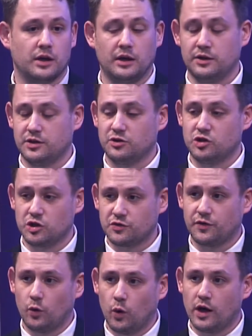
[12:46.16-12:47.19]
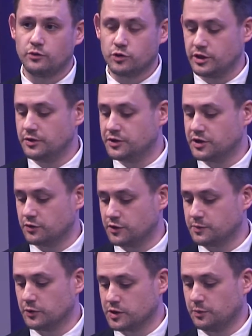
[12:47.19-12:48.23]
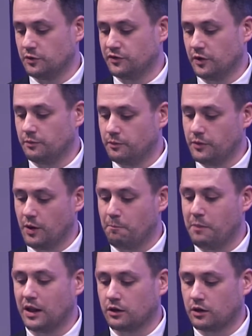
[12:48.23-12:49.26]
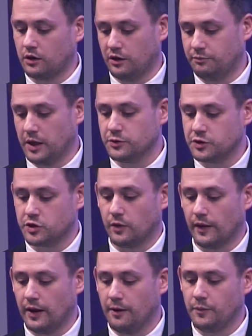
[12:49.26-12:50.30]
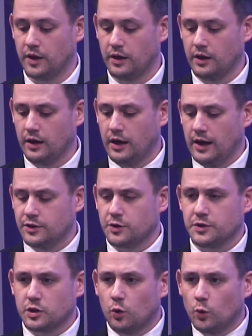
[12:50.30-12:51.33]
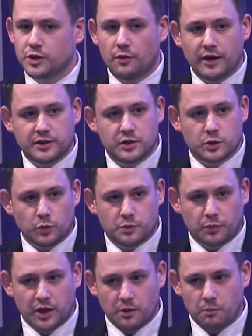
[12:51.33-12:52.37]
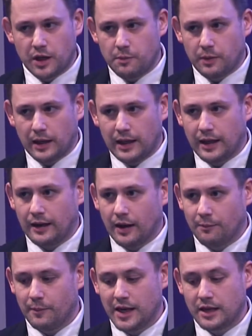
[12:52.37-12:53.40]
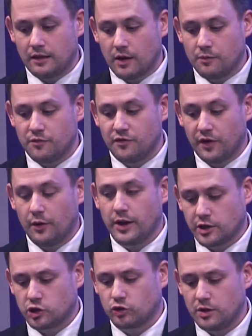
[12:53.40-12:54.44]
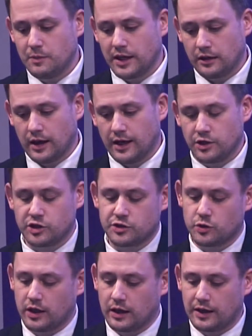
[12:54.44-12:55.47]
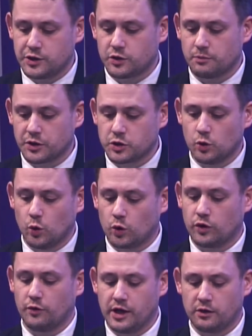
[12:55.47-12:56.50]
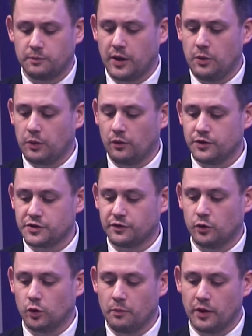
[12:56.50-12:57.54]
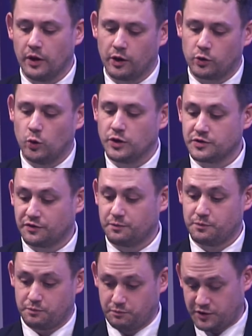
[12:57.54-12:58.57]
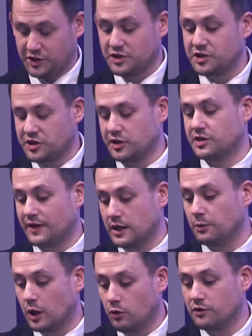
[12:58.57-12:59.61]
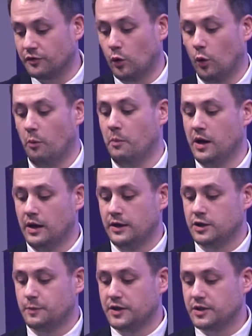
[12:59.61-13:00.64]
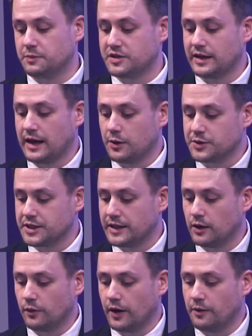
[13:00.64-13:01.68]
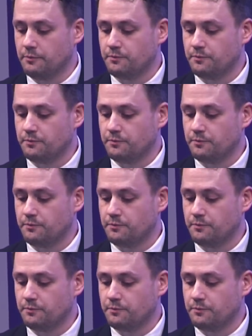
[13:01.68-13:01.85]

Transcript: So it's just 400 users are responsible for the bulk of posts on there. So it's all directed towards bringing people in and making them very extremely engaged. As you'll hear later in my talk, there are young people on this forum that, according to statistics available on the forum, spend up to 10 hours a day on there.